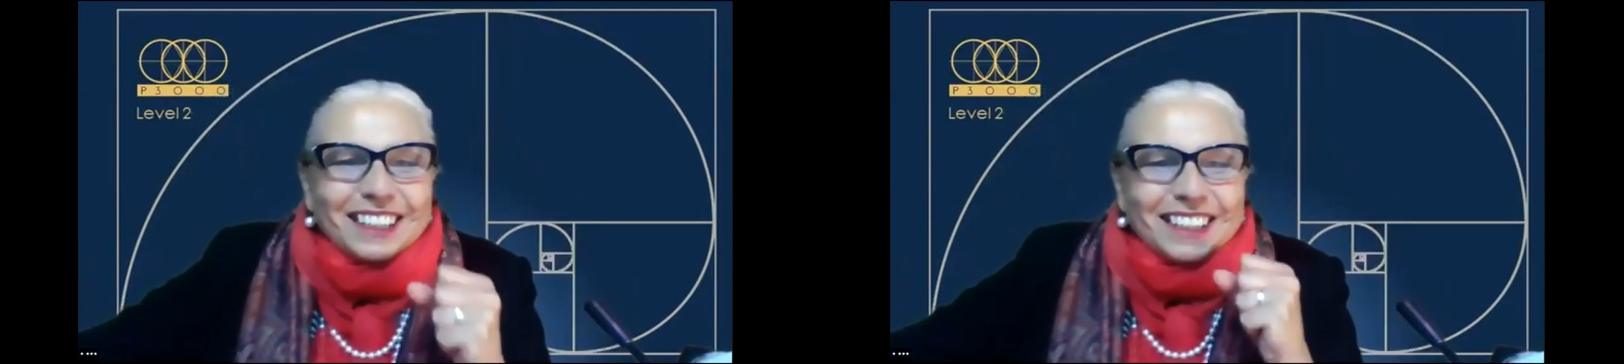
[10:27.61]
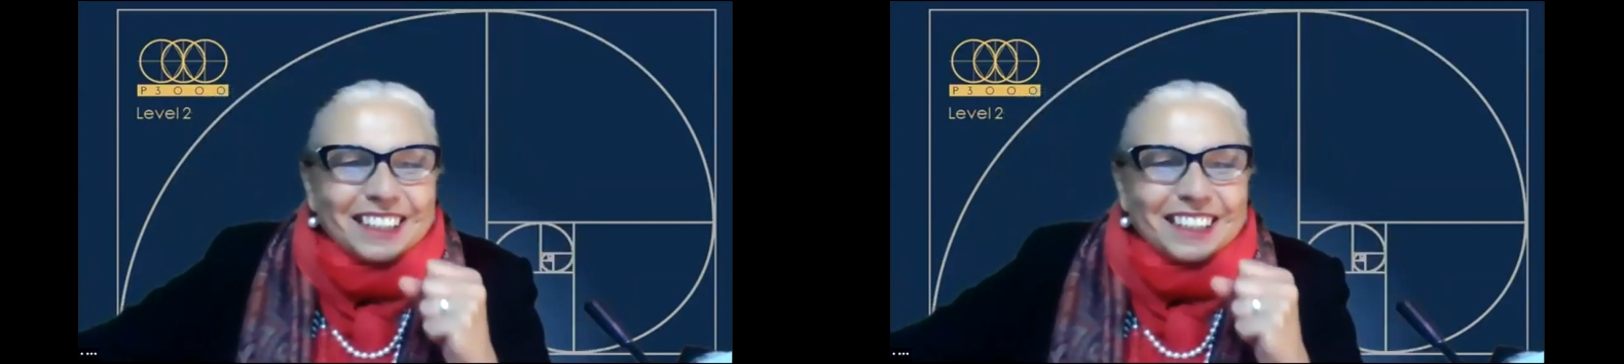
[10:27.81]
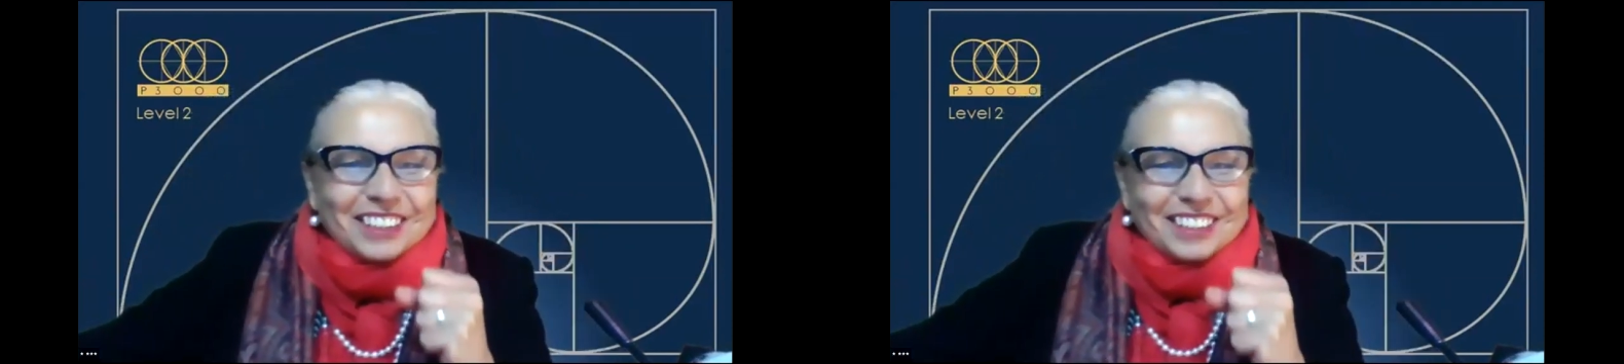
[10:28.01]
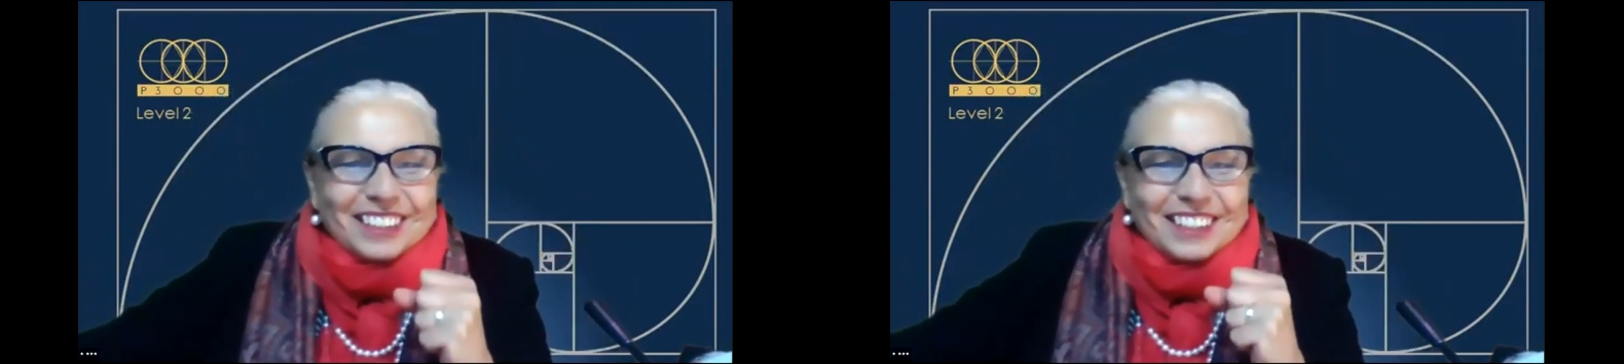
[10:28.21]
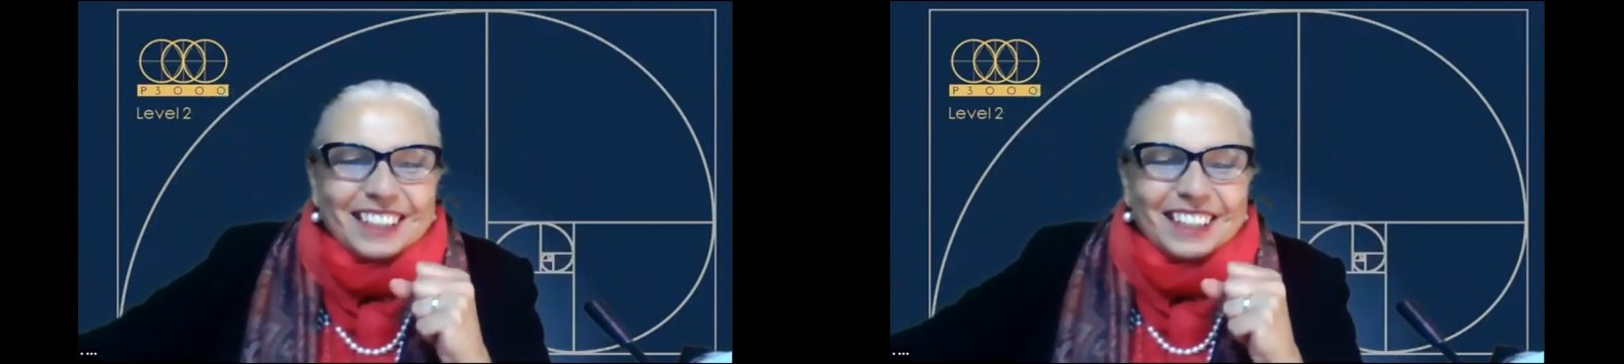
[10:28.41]
the
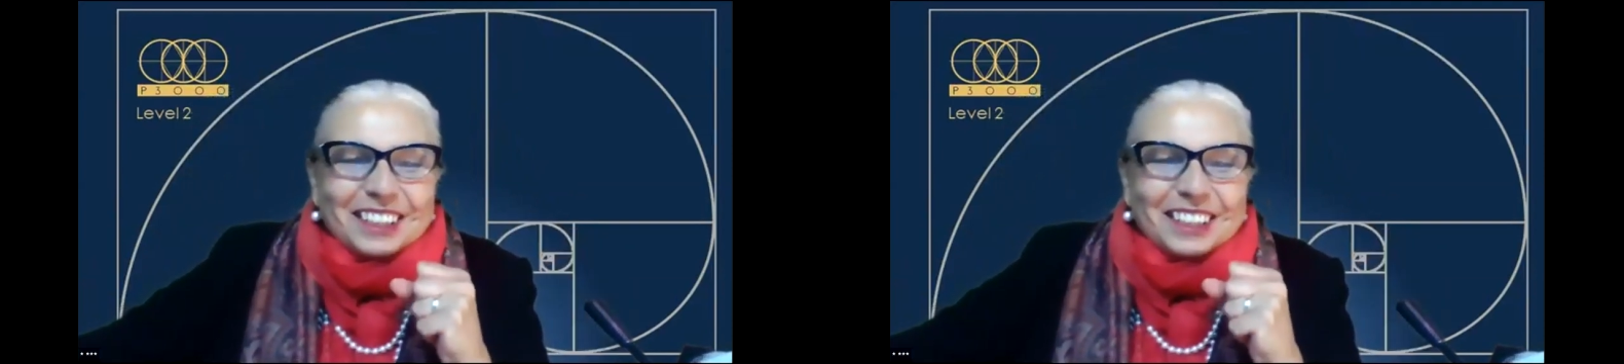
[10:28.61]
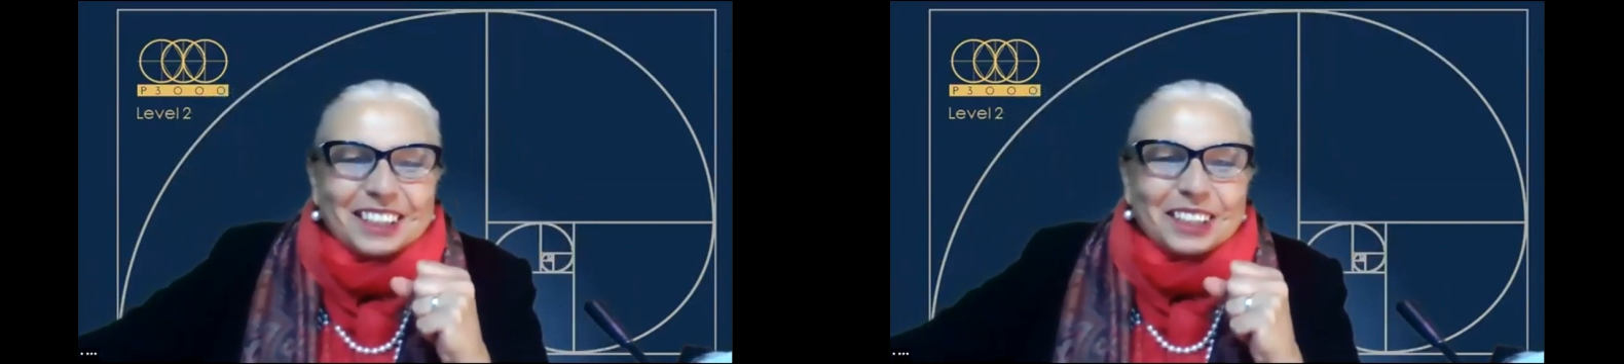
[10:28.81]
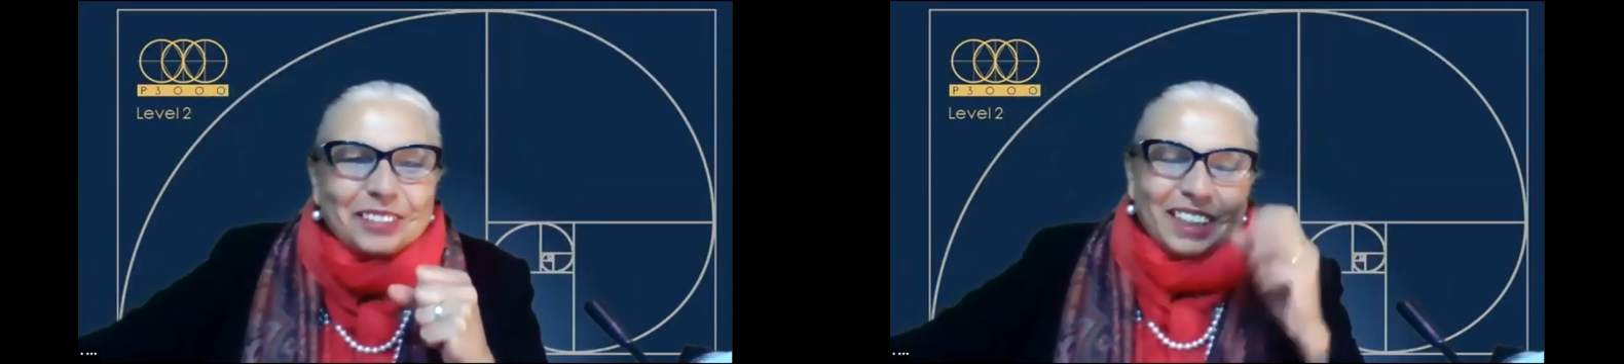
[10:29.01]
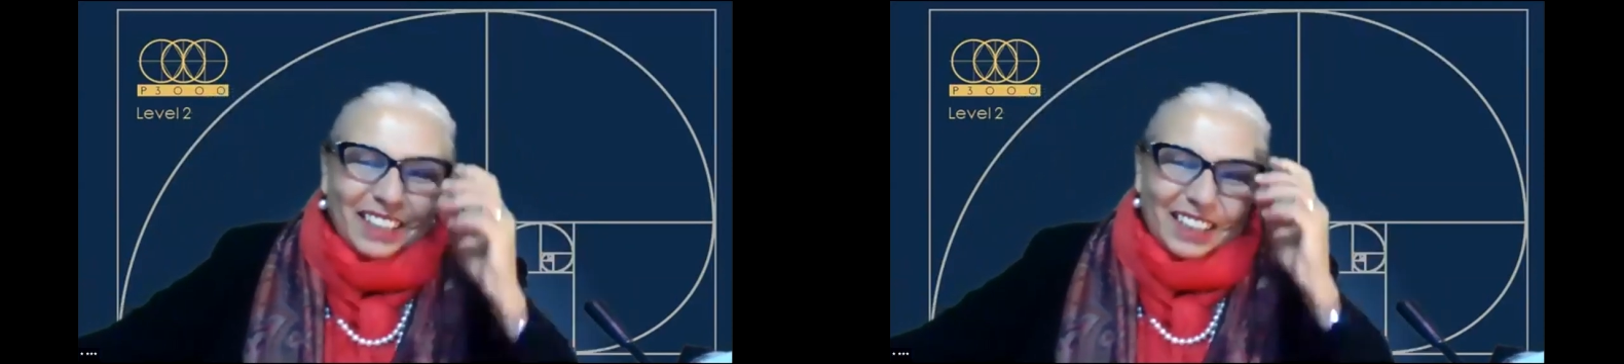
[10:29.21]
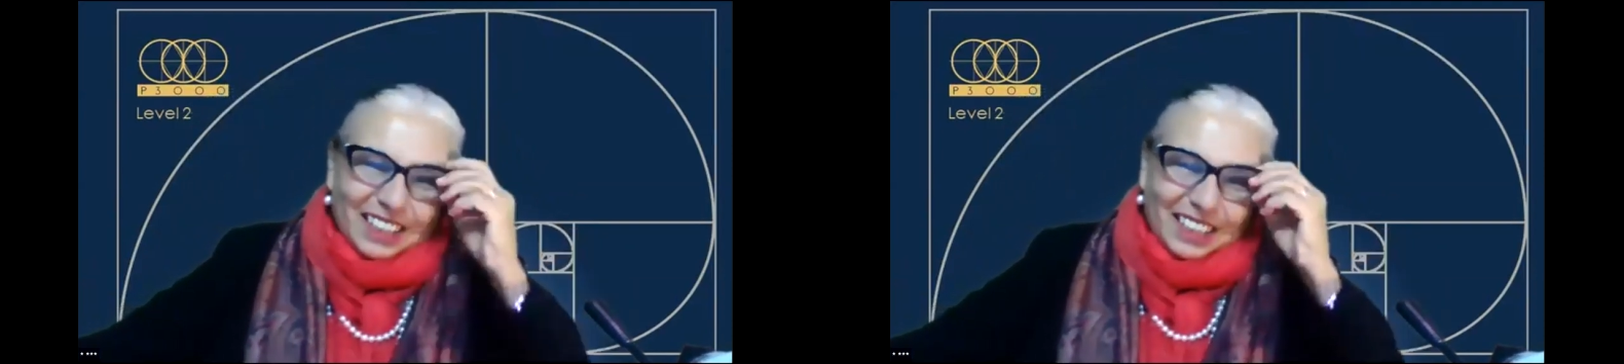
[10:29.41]
teachers are so
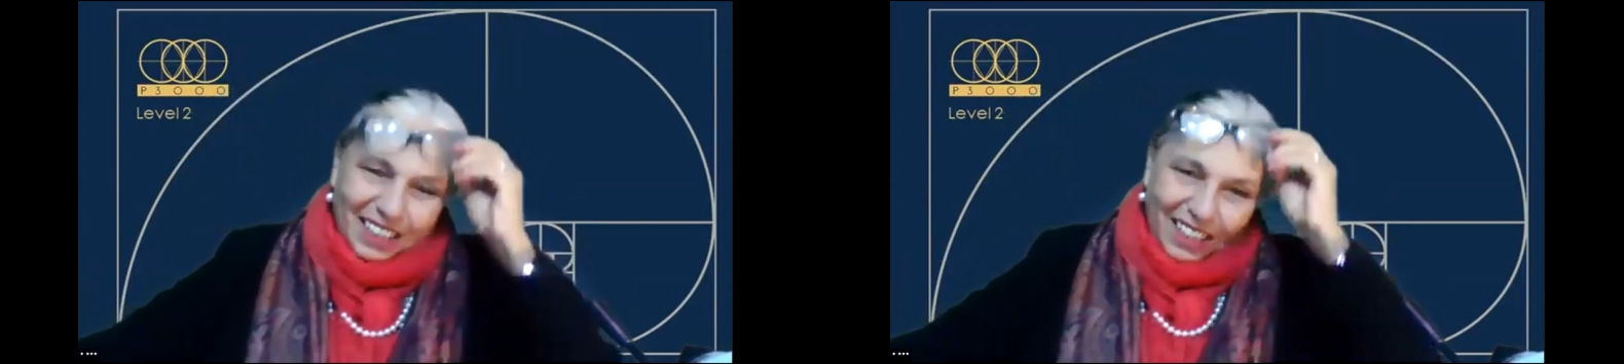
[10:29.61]
nice.